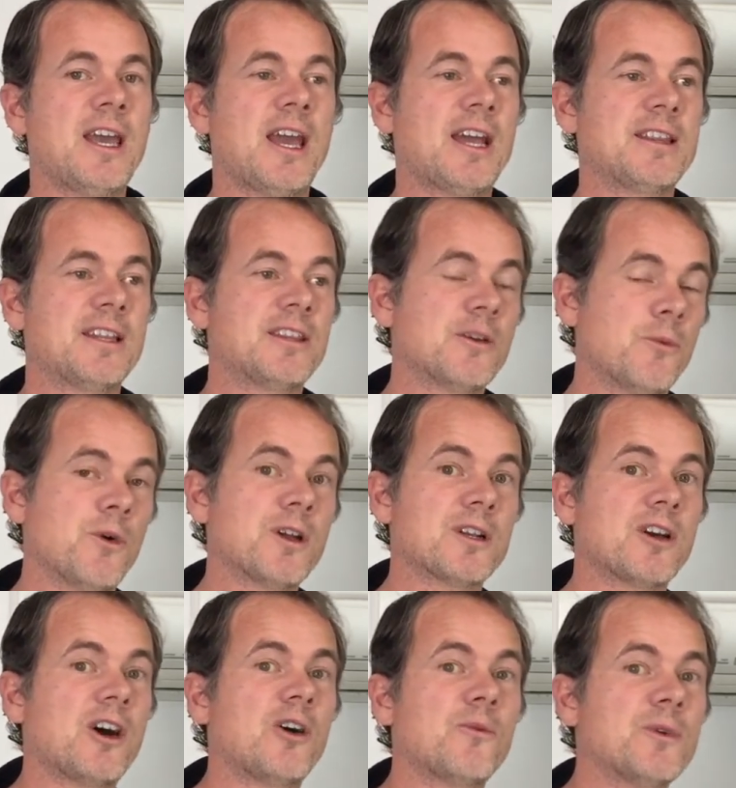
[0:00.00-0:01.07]
And then the one
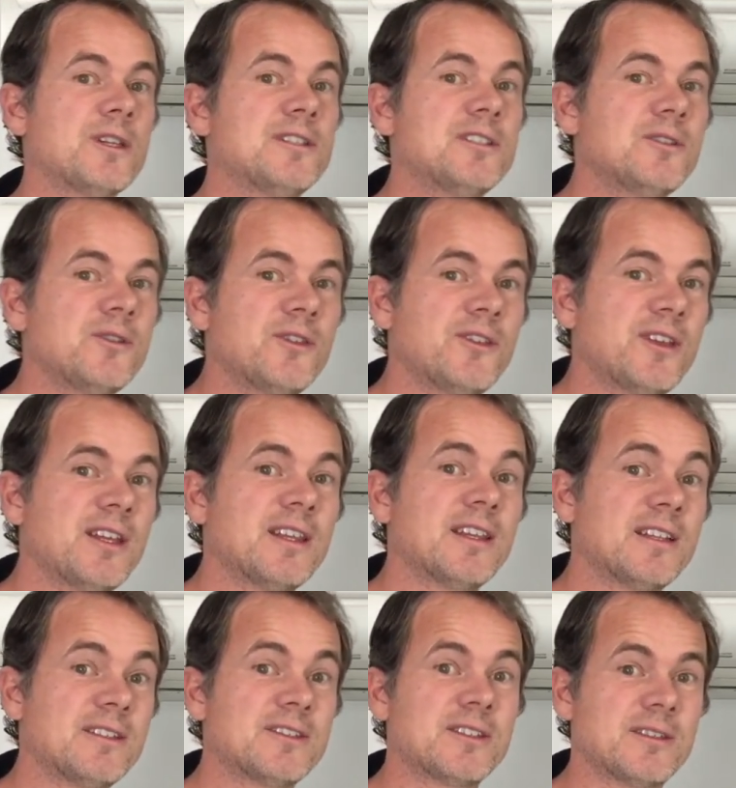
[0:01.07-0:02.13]
call we do see
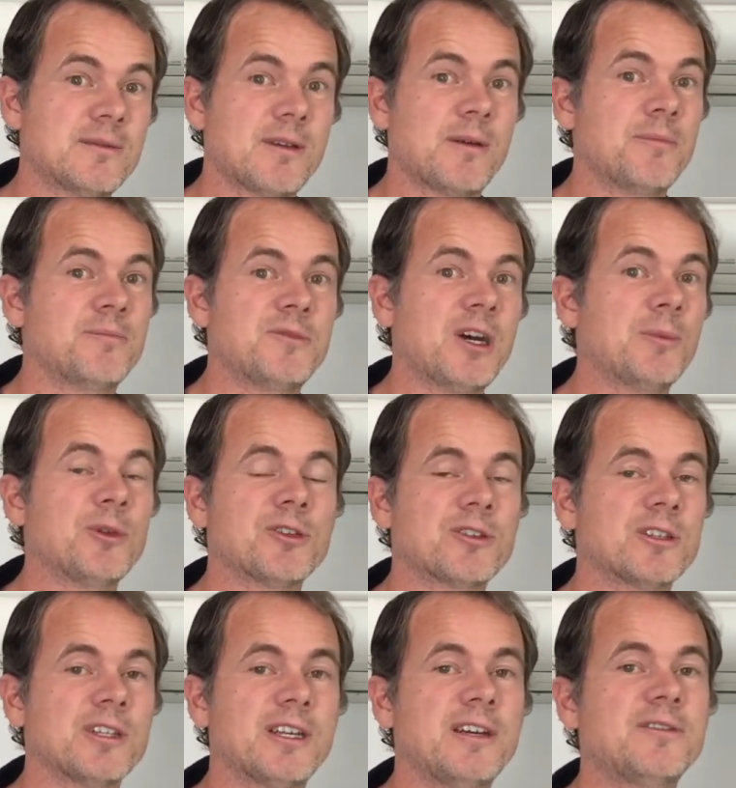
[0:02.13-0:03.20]
that's a double or
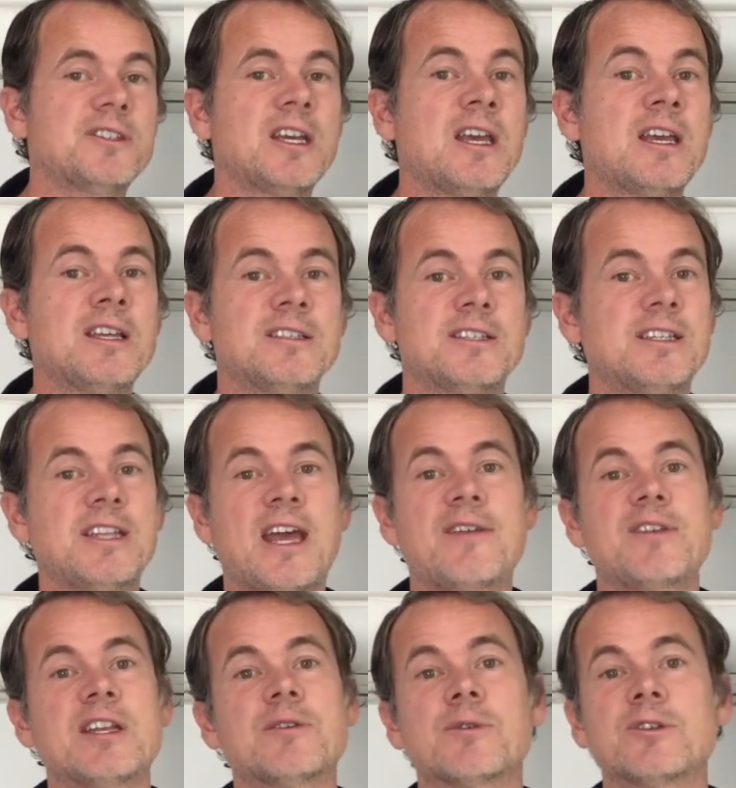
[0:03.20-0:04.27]
a lift didn't have
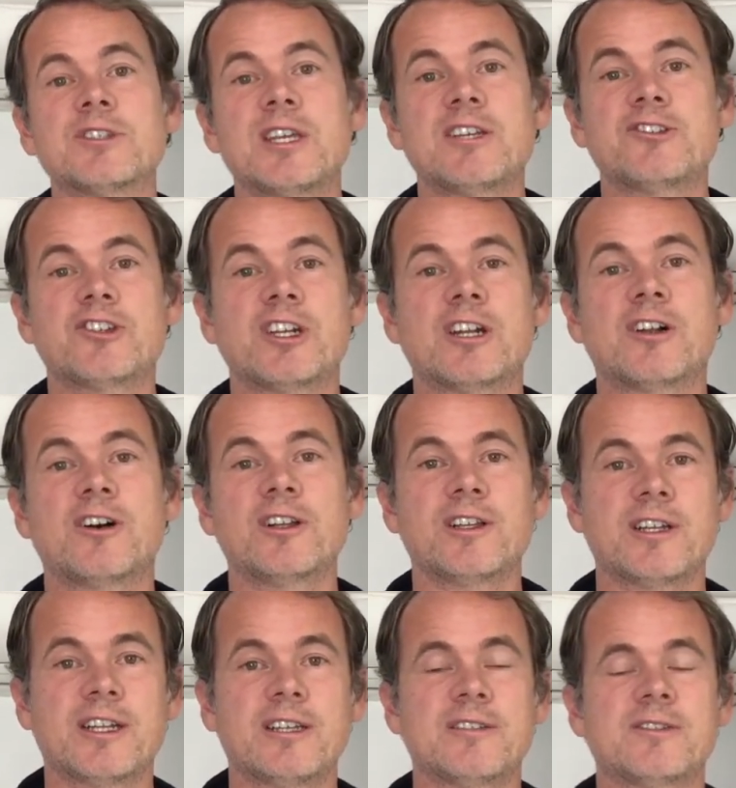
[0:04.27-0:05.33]
any rotation at all
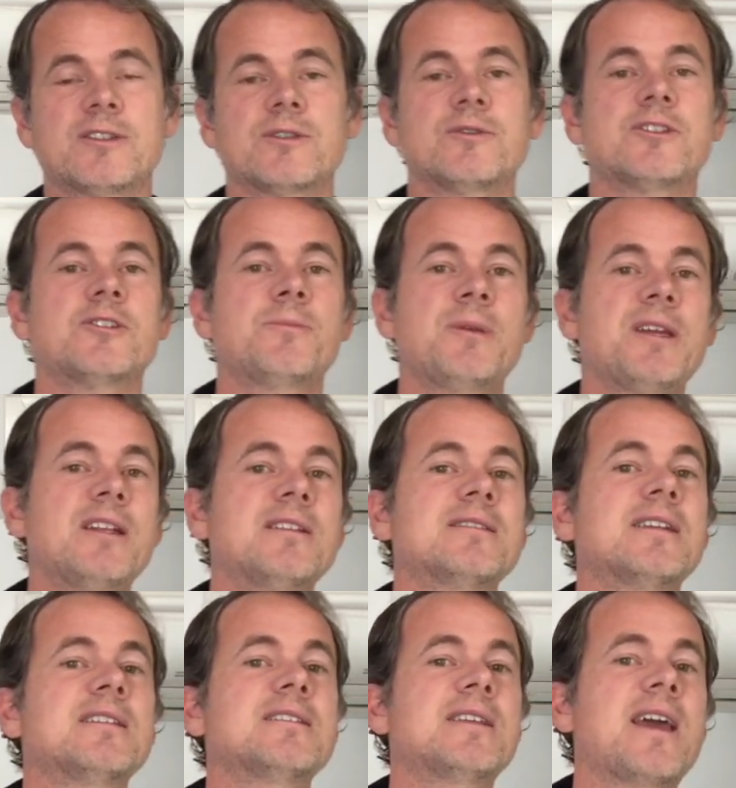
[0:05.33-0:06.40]
on it. So spin is
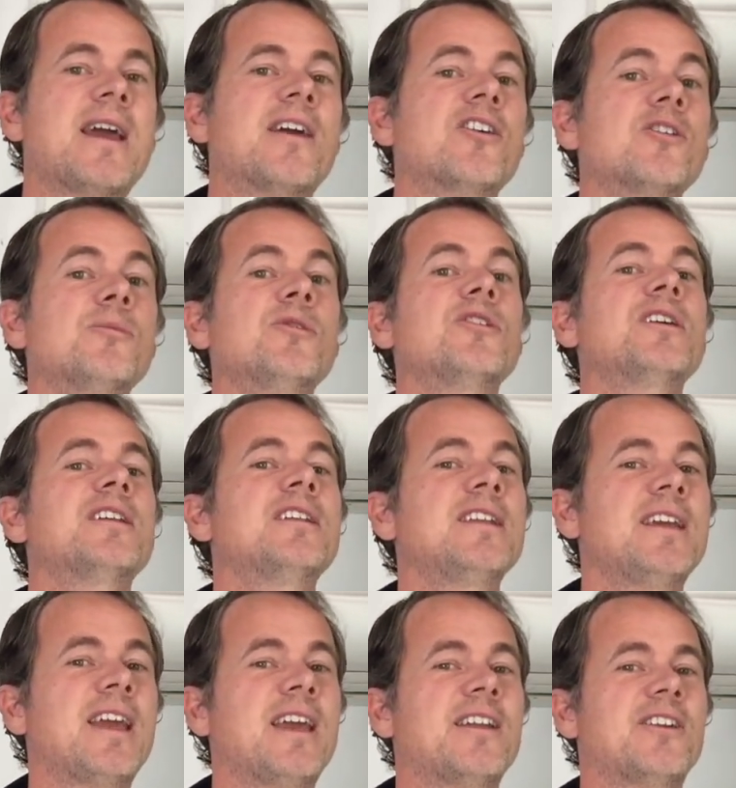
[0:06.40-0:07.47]
a terrible
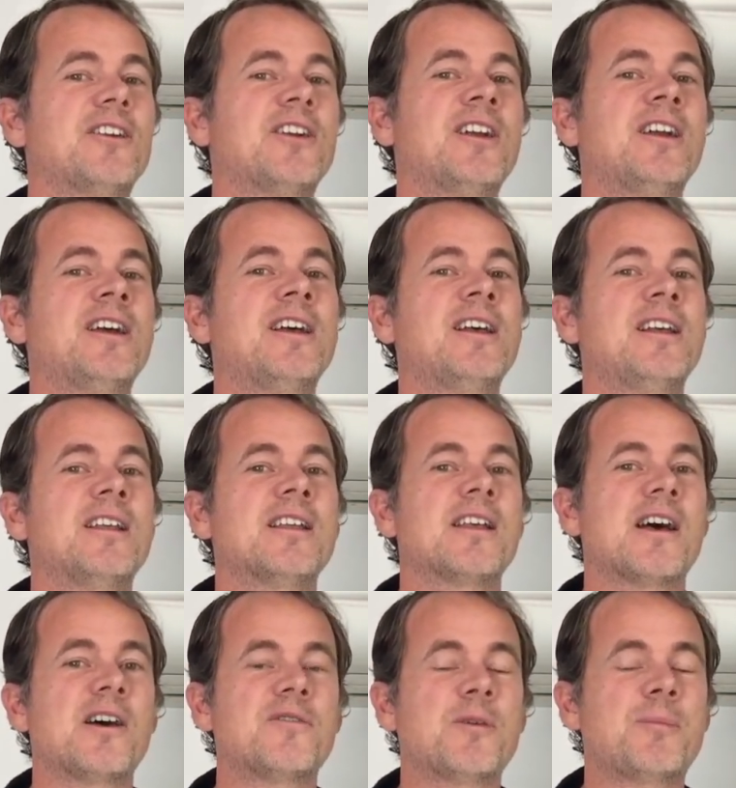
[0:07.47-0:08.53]
indicator
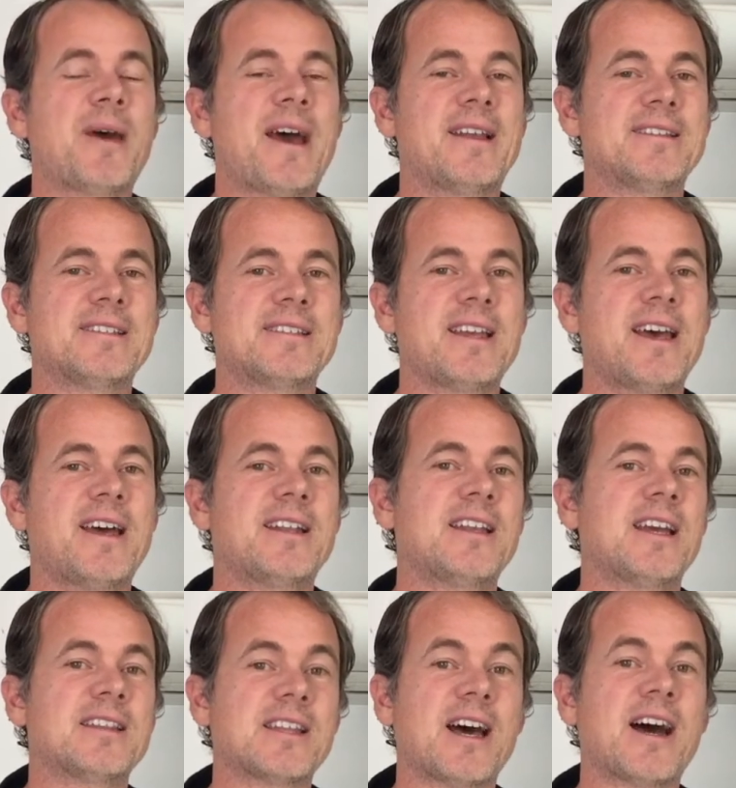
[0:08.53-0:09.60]
of a bad set
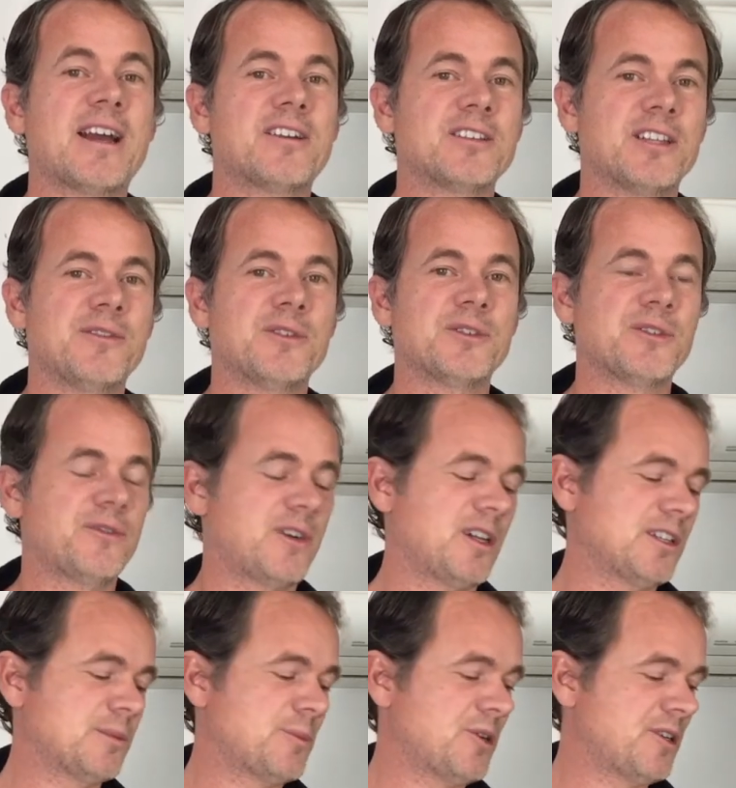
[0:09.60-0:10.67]
at the higher levels of
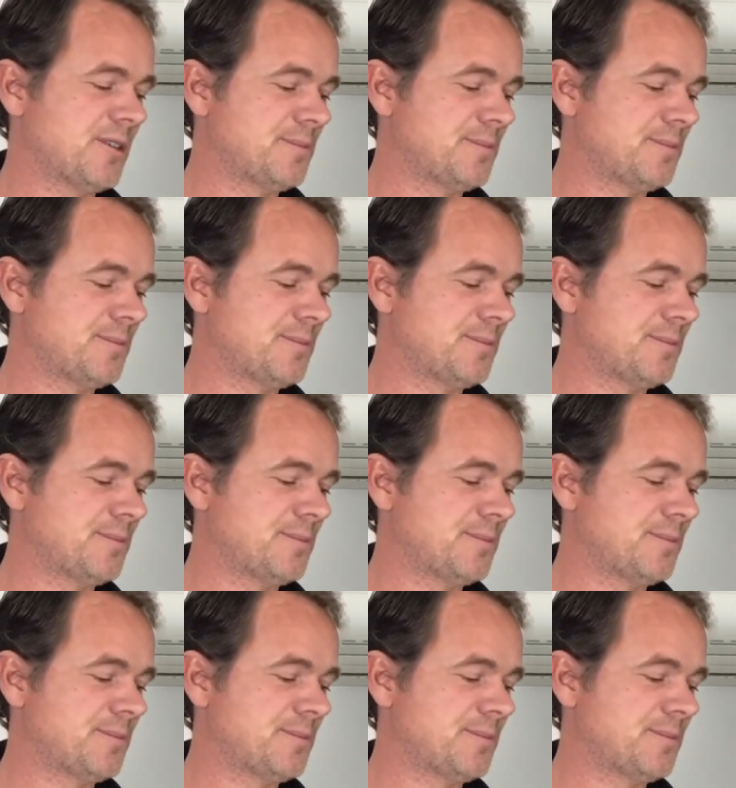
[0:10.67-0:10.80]
volleyball.